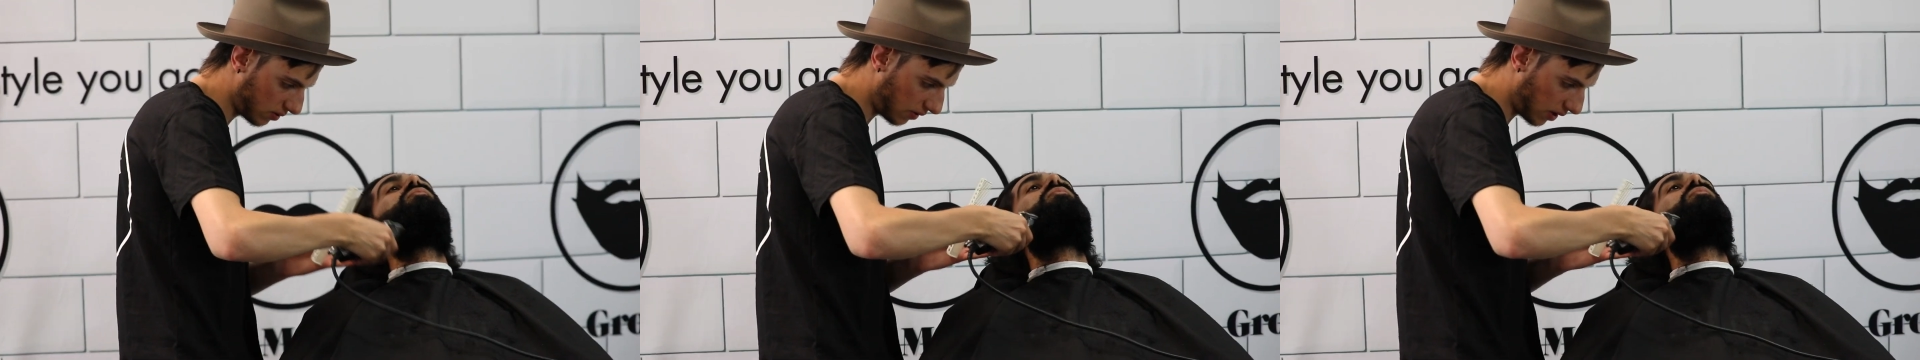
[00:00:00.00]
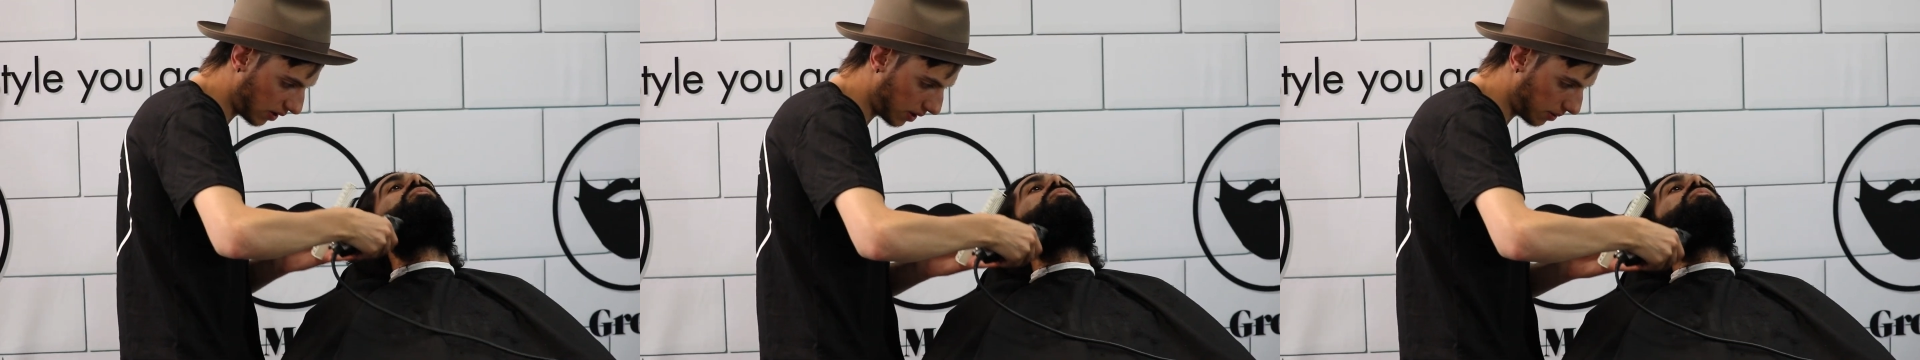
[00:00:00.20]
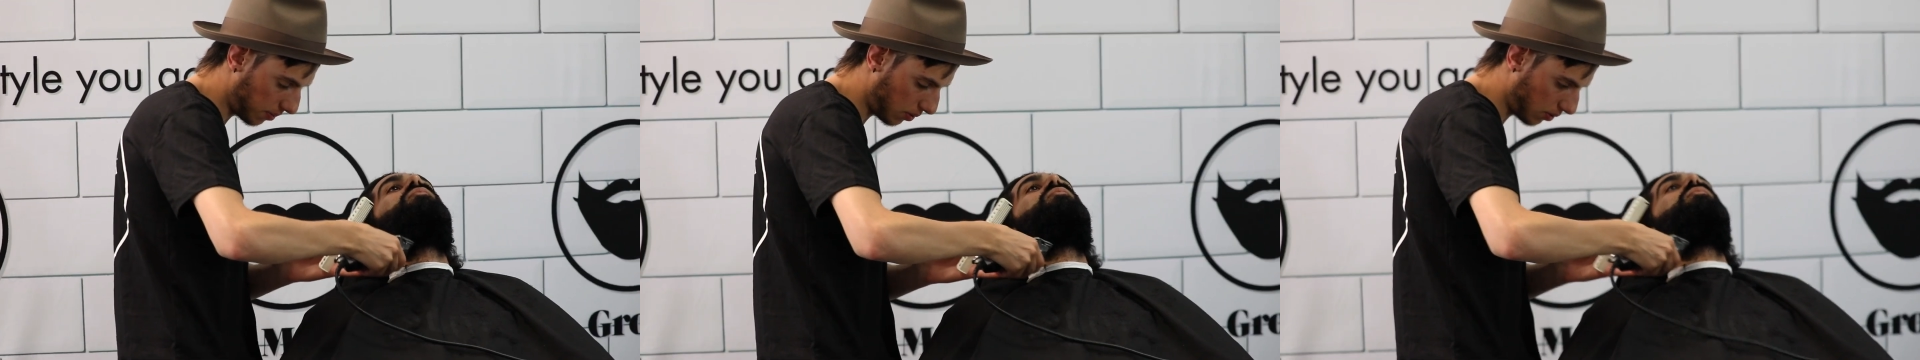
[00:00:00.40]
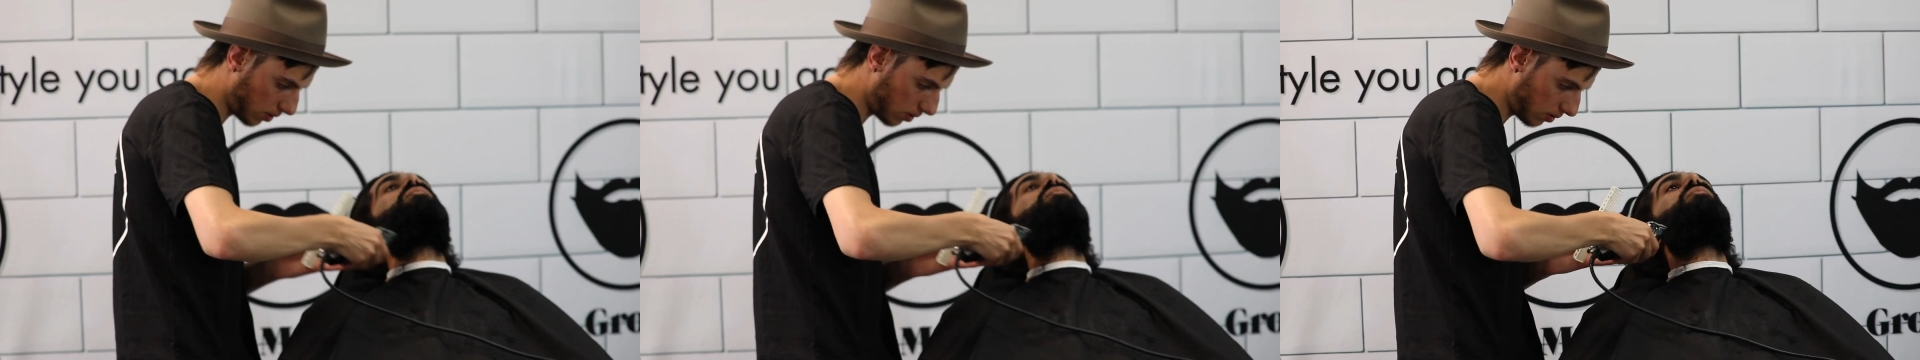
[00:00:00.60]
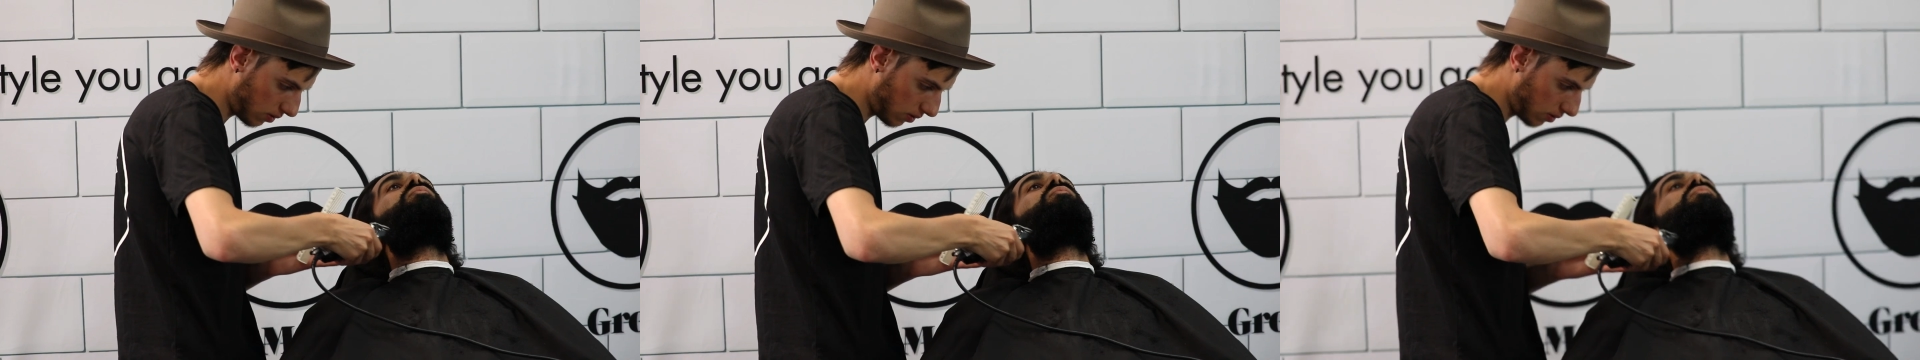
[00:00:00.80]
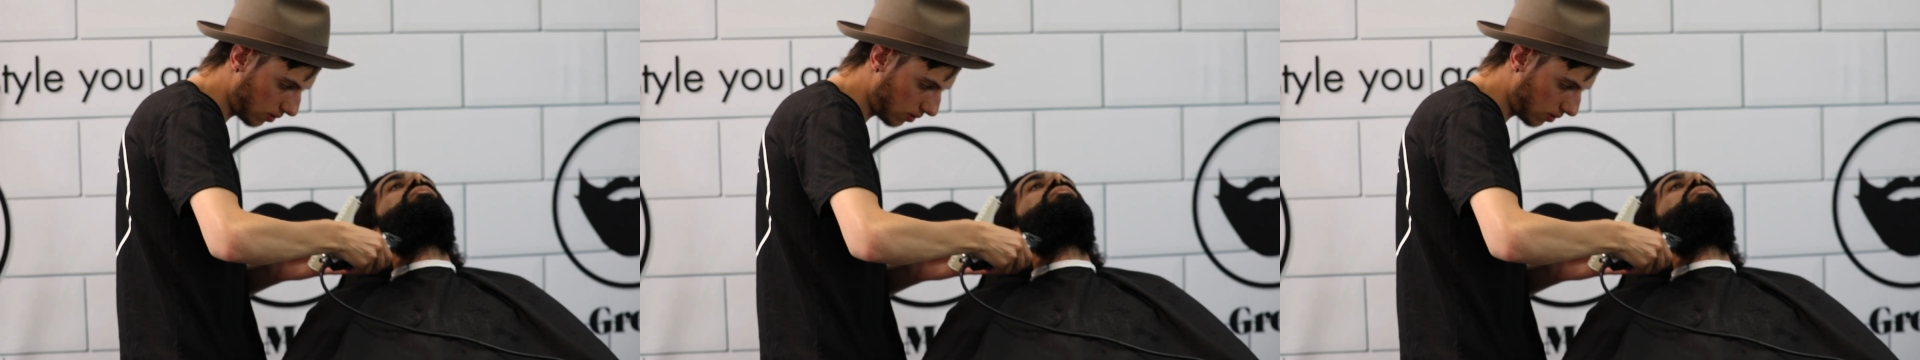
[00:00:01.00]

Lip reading: is very important.